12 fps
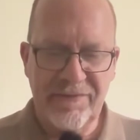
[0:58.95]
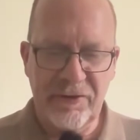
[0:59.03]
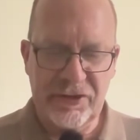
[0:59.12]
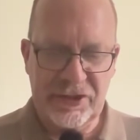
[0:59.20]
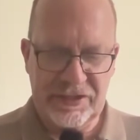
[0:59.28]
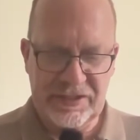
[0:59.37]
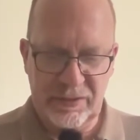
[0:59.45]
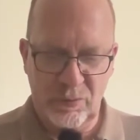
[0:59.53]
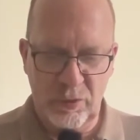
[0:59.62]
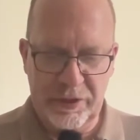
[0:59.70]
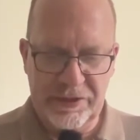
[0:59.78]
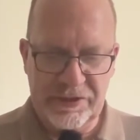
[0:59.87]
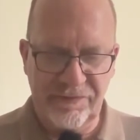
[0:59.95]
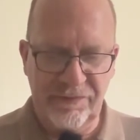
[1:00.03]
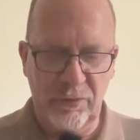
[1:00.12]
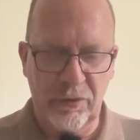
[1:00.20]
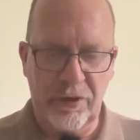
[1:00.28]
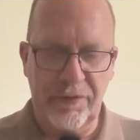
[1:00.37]
verses 1 to
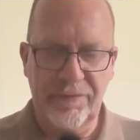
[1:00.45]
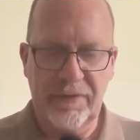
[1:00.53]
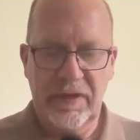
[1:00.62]
4.